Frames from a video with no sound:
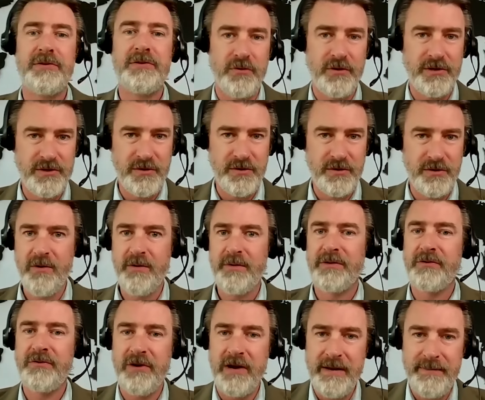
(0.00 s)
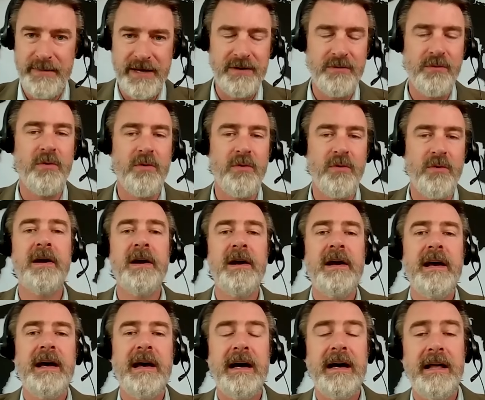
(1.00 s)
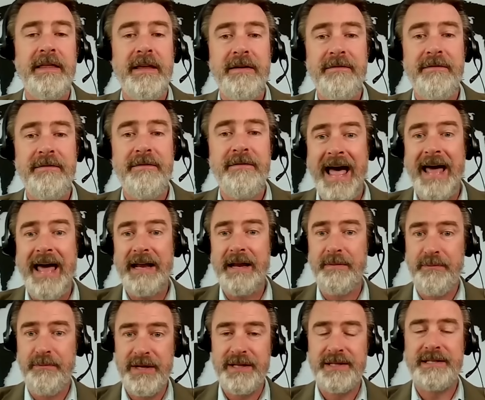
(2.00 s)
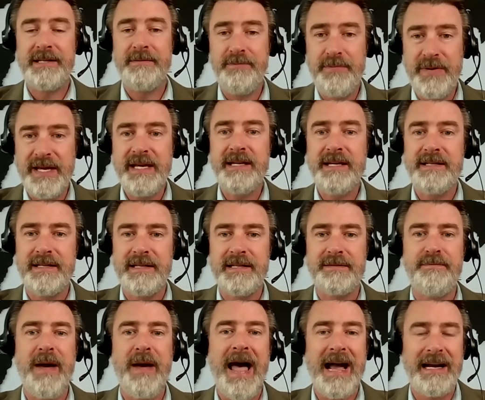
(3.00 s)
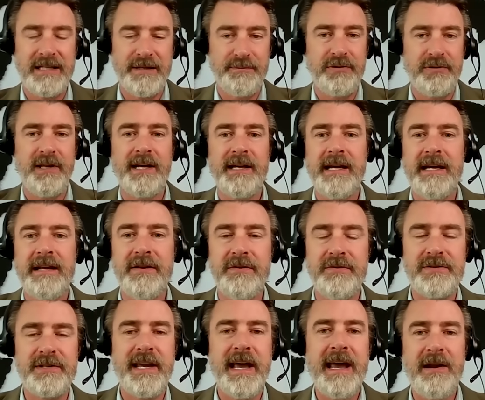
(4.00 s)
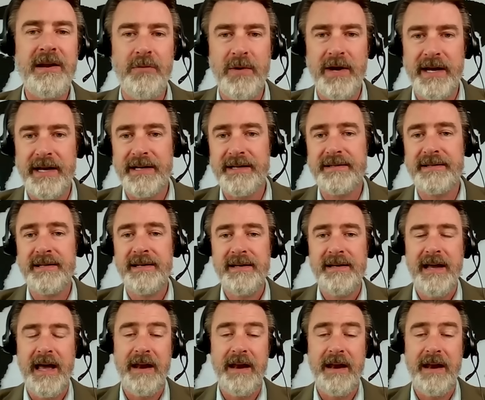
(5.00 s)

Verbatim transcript: with the Georgia war, with the Crimean war, uh, they've added bits and pieces back to plugging those gateways.